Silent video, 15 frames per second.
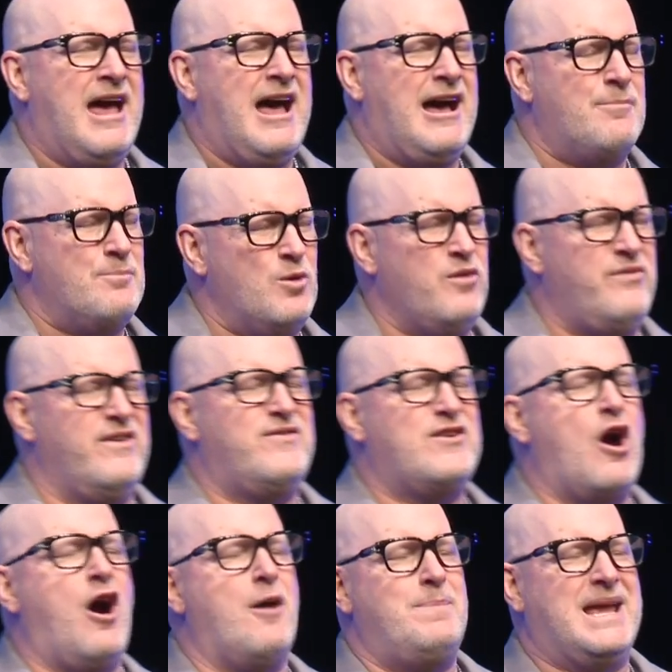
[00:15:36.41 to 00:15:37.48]
a move of
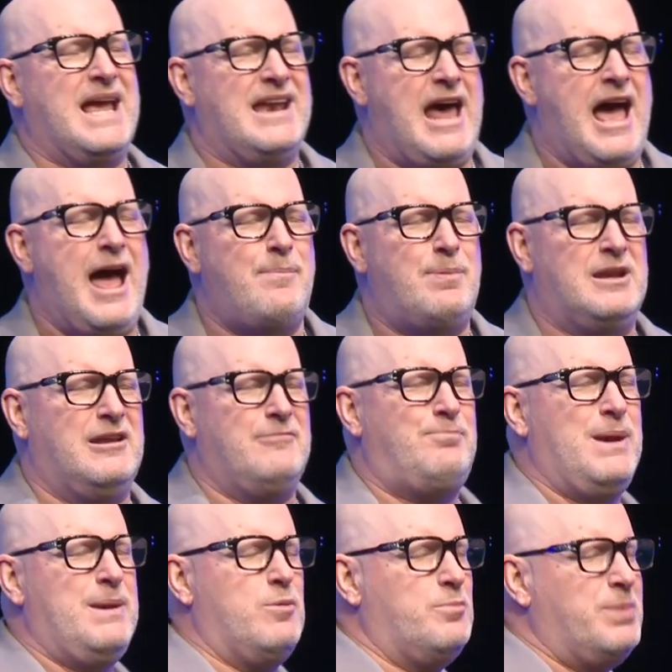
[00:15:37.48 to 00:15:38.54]
God began to happen and people